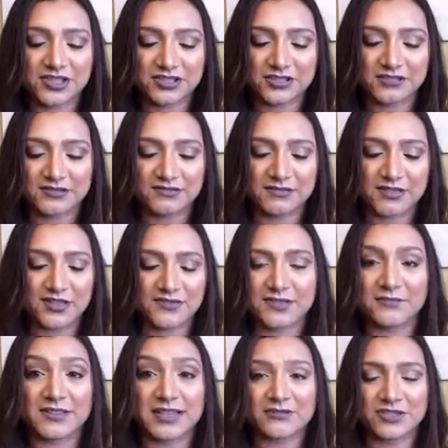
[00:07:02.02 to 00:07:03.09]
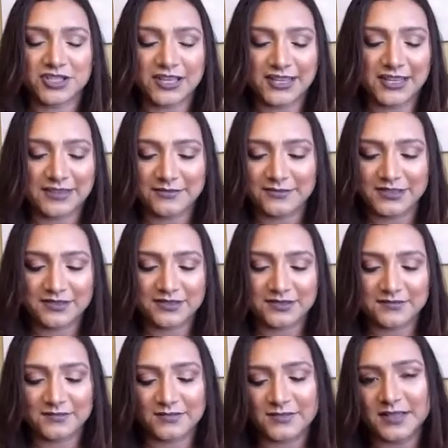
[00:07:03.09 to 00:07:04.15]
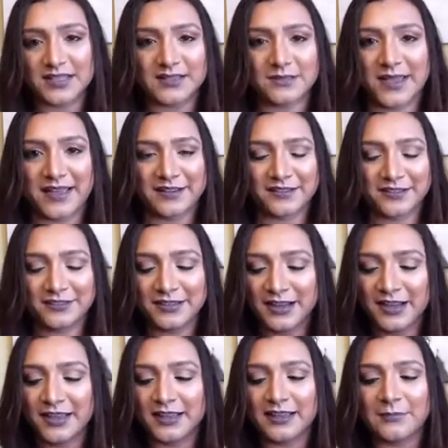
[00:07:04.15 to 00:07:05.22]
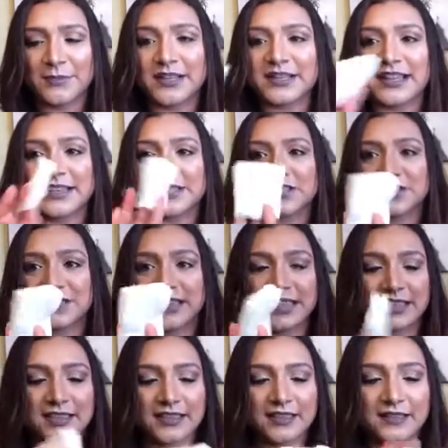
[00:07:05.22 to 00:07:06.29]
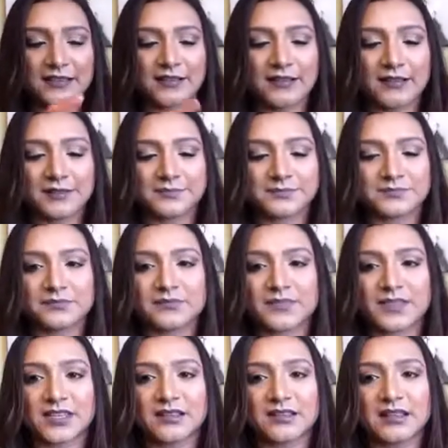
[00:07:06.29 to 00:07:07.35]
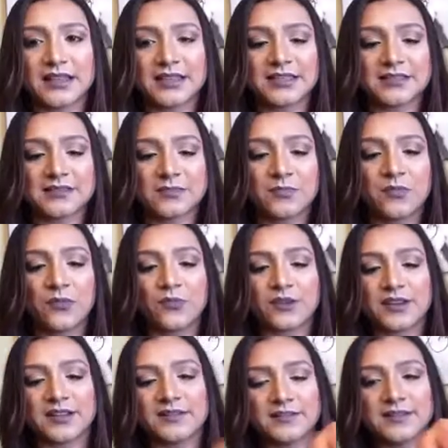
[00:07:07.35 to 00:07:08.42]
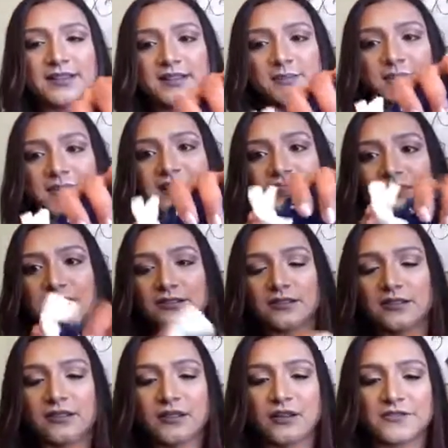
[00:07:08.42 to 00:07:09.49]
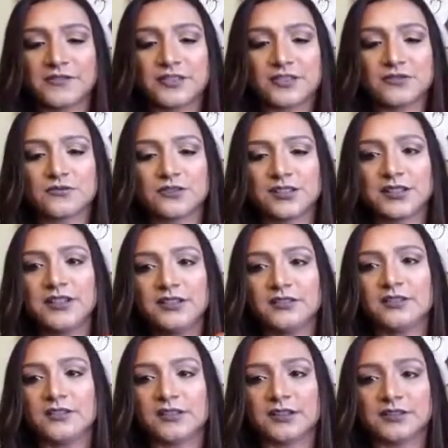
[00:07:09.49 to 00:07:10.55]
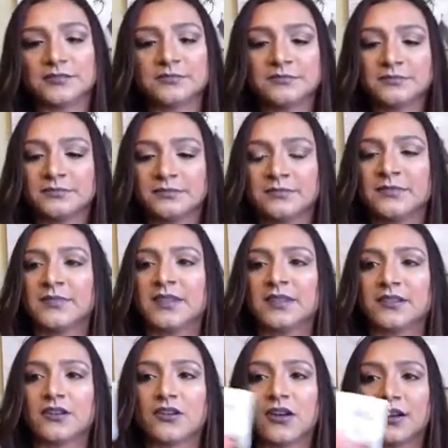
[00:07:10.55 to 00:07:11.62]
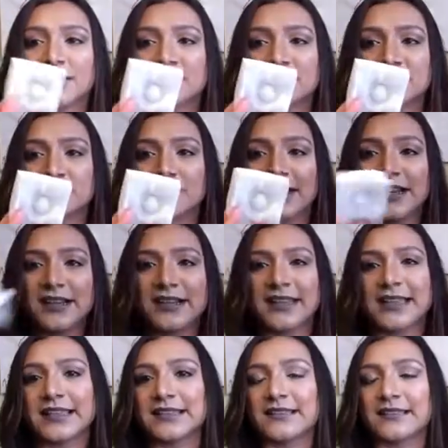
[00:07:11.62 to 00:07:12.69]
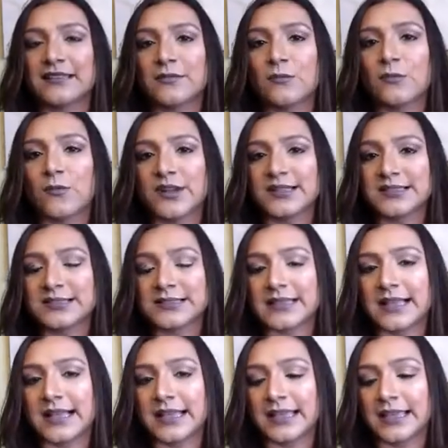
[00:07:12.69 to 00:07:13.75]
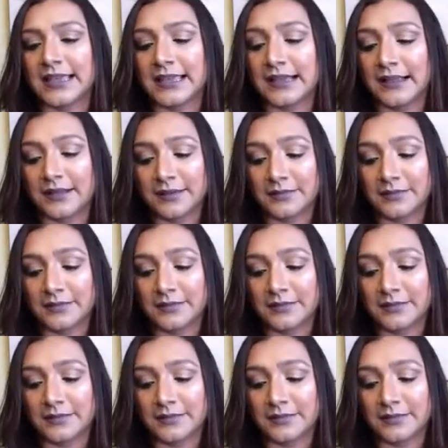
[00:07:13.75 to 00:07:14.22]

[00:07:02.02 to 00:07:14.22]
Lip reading: I just use it without shaking. It doesn't matter. But I just I just pour a little bit of the toner on the cotton square, and once I